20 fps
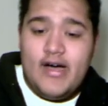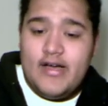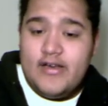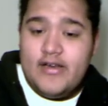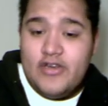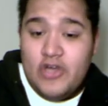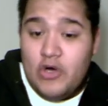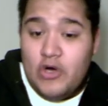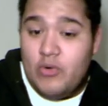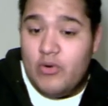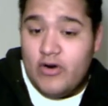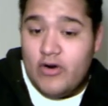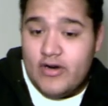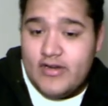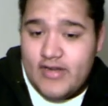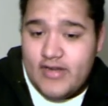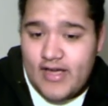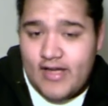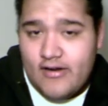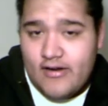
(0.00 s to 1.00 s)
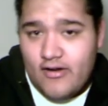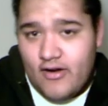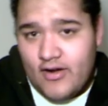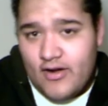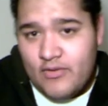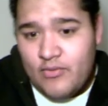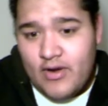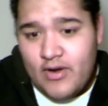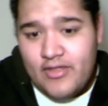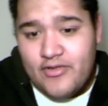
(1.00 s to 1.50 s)
No word yet
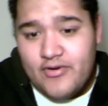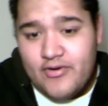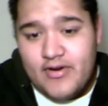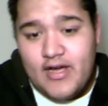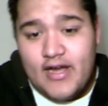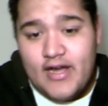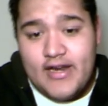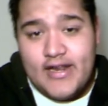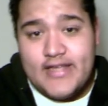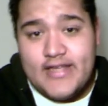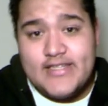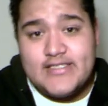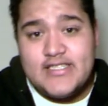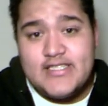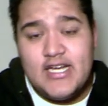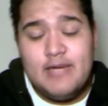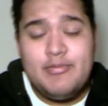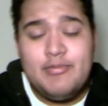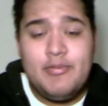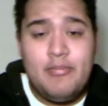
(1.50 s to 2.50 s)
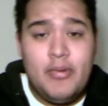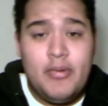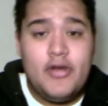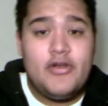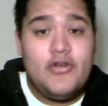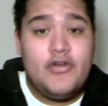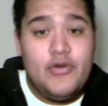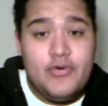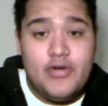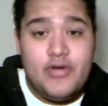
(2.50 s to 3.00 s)
on whether or not it heats up,
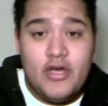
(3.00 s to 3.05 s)
but who